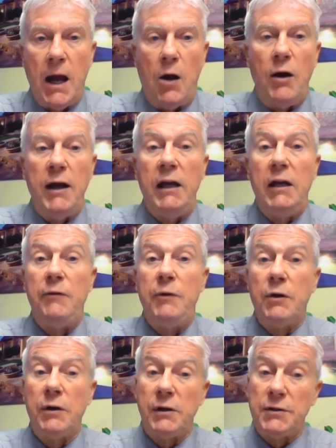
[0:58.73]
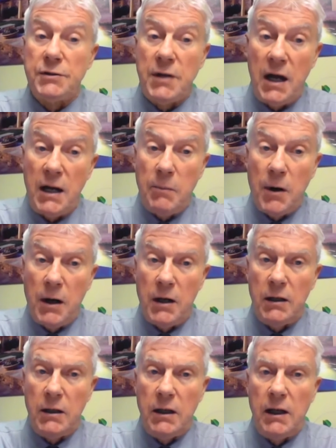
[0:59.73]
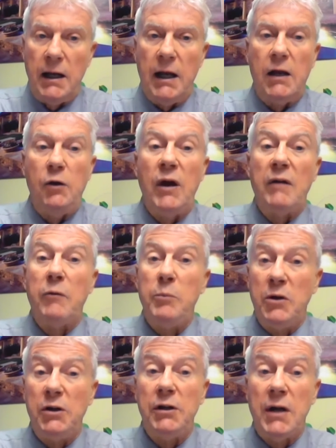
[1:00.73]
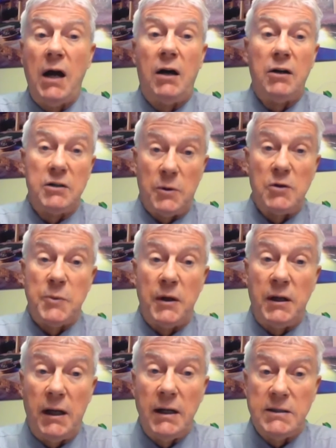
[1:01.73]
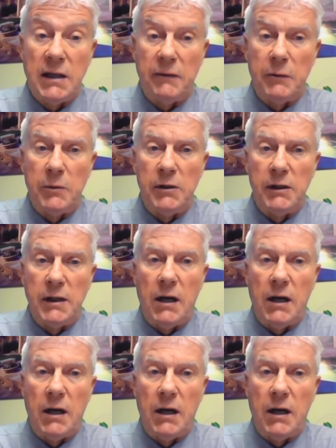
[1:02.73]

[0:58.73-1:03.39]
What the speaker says: Now, if you're in the stock market and you have $1 million, most of my clients have $1 million.